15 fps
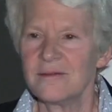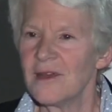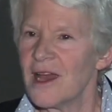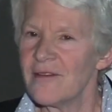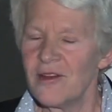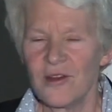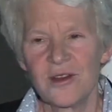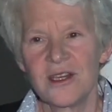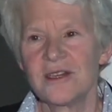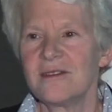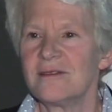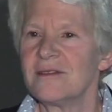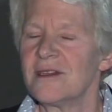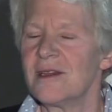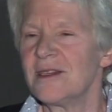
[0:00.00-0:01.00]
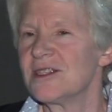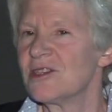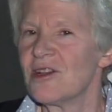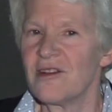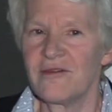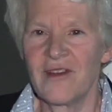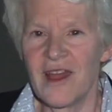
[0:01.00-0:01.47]
I've heard it. I
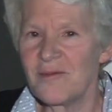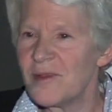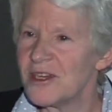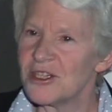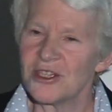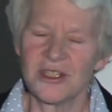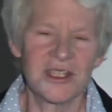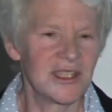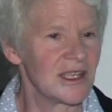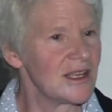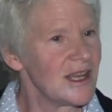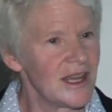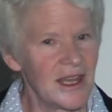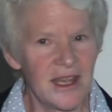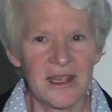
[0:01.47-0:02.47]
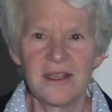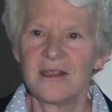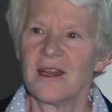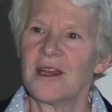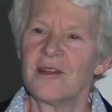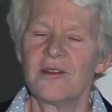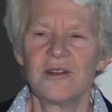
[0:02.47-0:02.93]
saw 5 patients today.
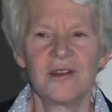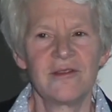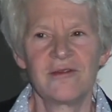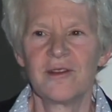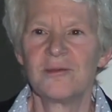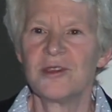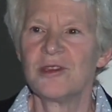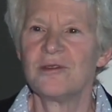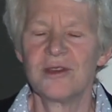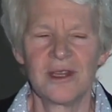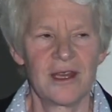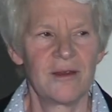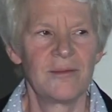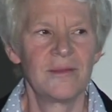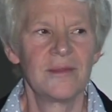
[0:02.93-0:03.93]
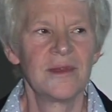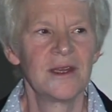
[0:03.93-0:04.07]
I heard it from 2 of them.